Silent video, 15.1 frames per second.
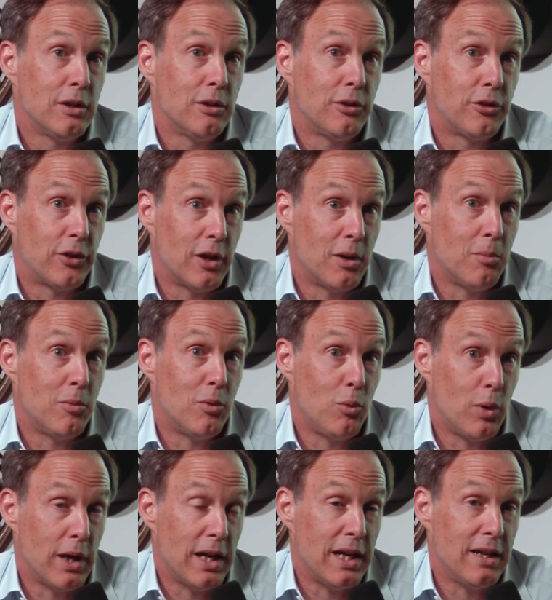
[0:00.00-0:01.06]
some
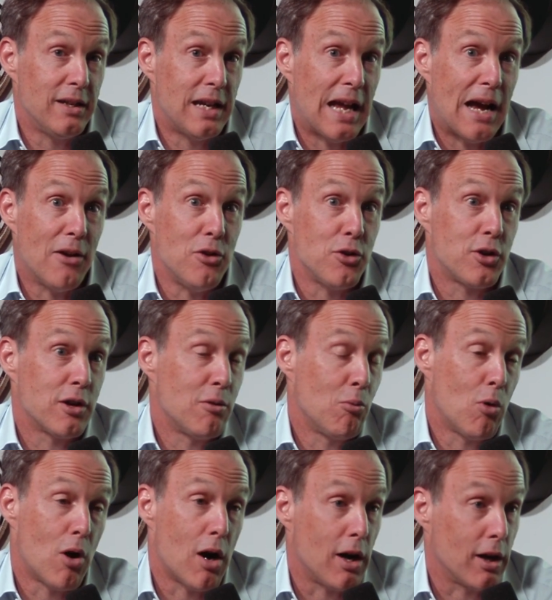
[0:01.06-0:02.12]
weight now you can
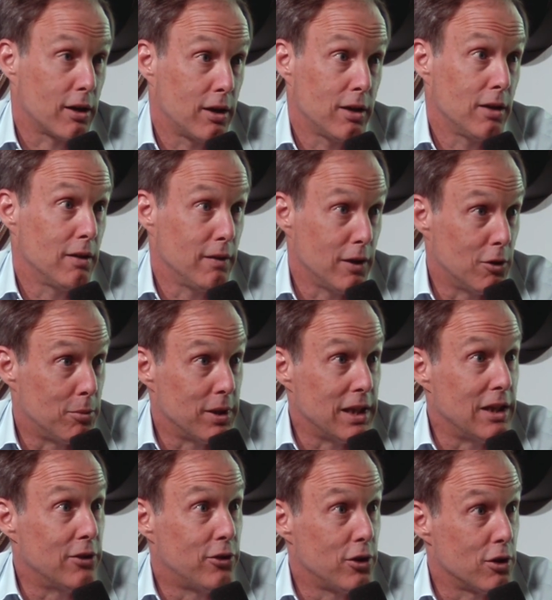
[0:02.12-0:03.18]
walk a little bit
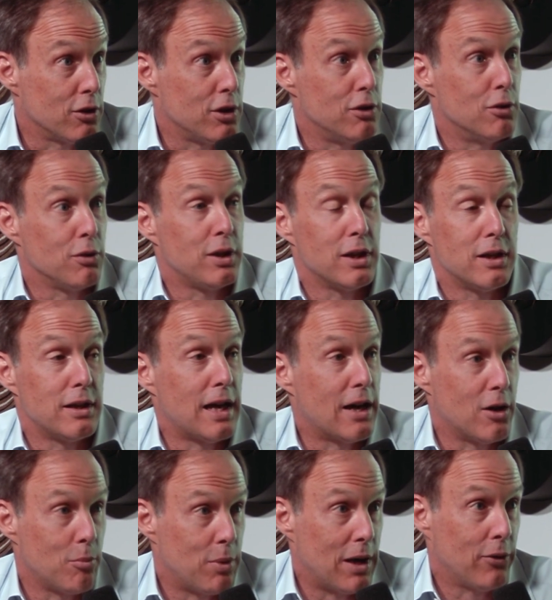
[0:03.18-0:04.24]
easier you don't get
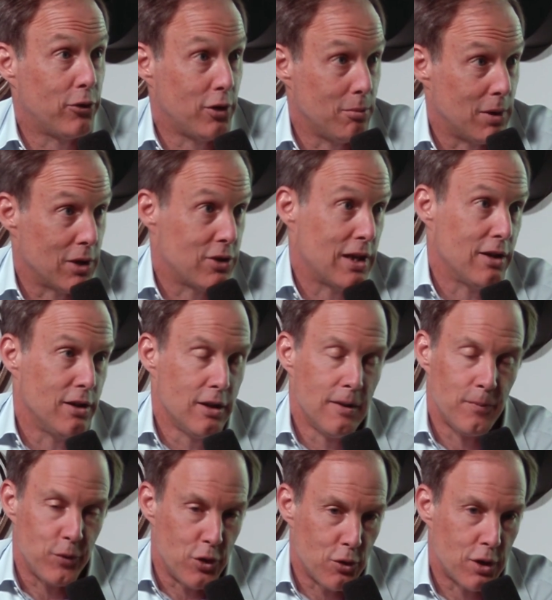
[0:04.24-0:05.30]
out of breath so much now
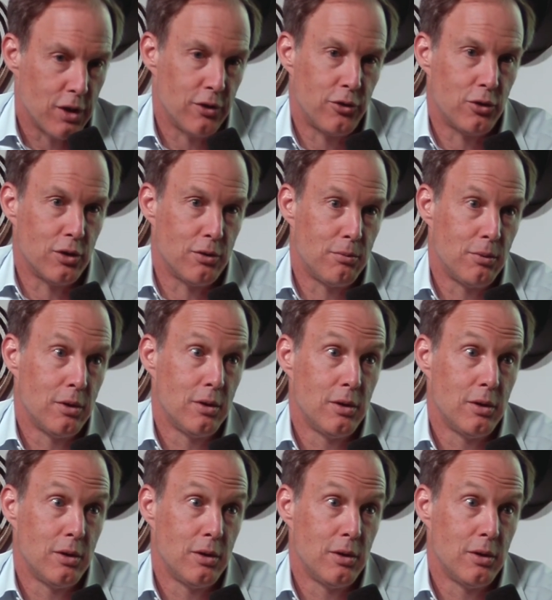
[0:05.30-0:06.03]
you can sort of